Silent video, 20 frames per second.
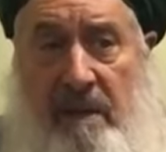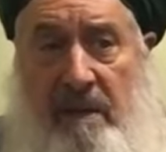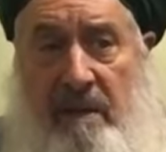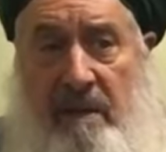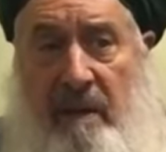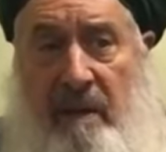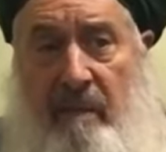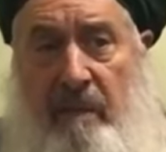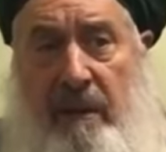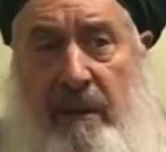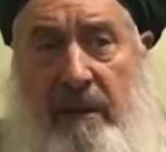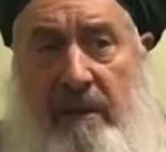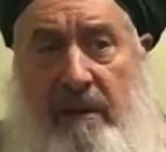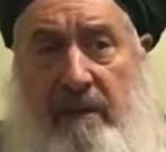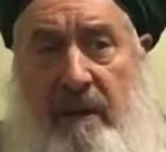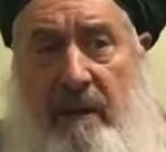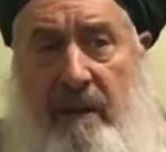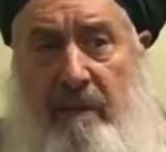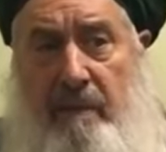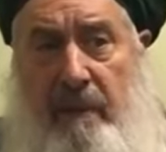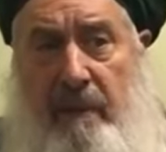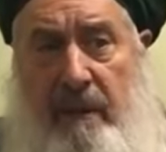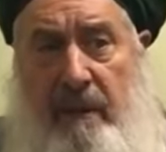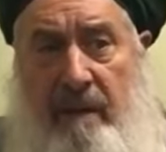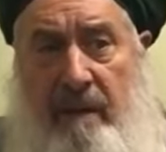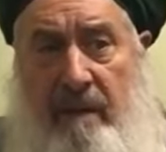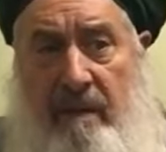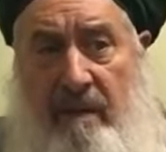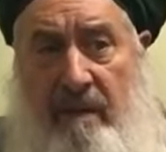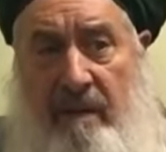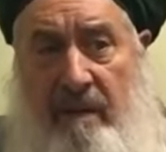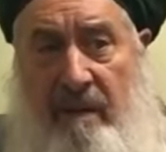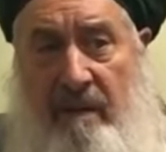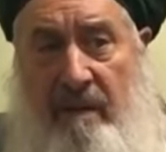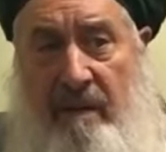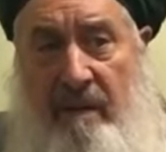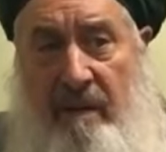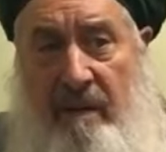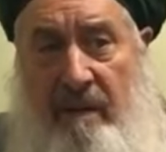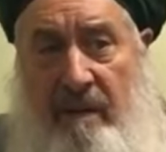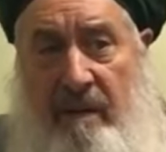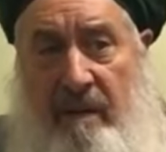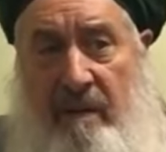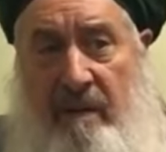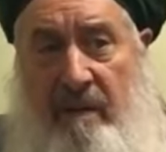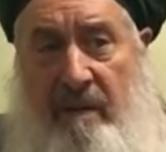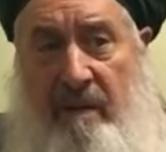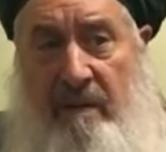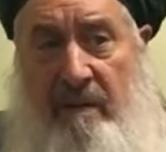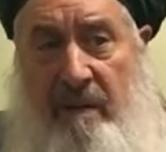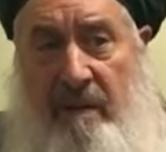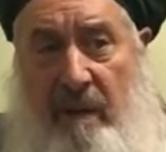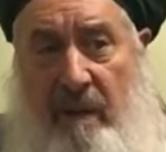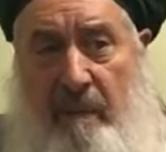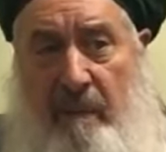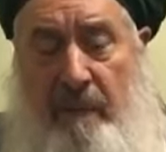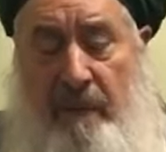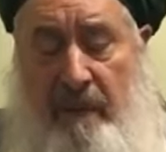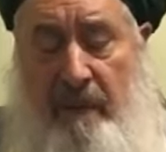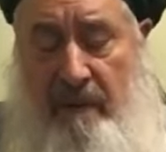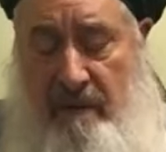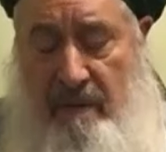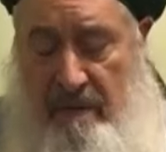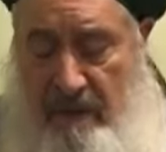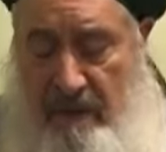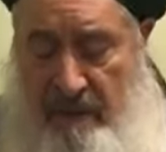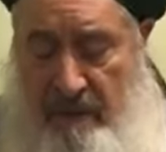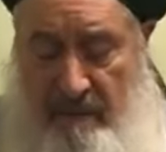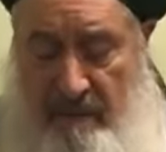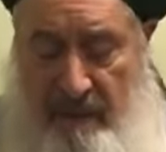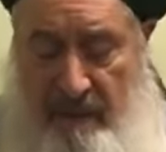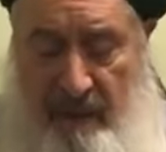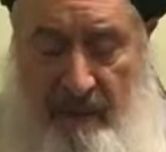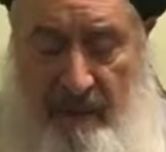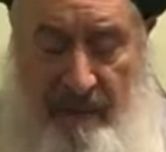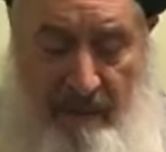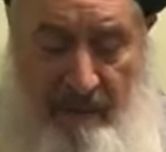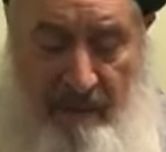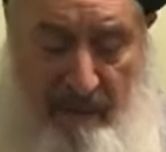Somebody sent me something the other day.